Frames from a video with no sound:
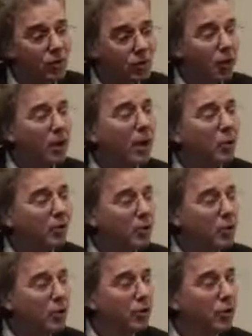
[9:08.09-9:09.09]
you go out
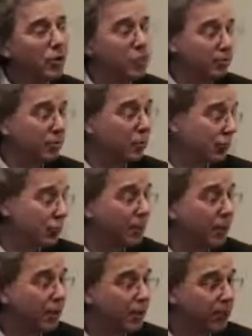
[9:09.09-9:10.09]
with your
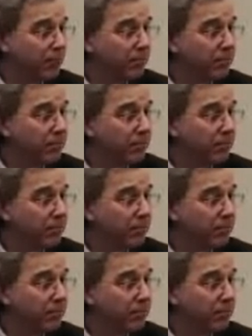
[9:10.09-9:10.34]
superior.